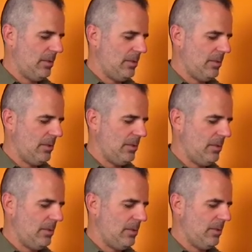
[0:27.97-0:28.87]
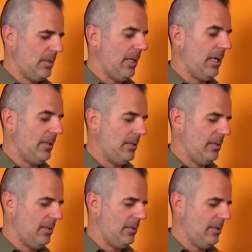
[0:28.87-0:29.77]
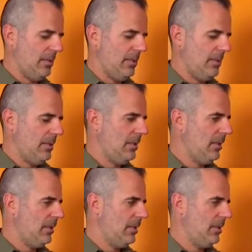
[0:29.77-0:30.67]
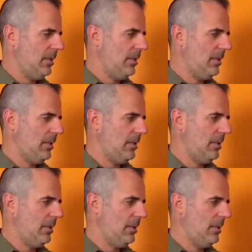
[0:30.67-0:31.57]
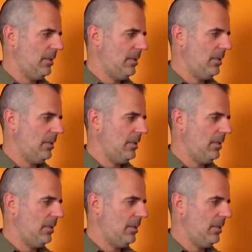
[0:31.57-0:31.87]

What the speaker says: (not speaking)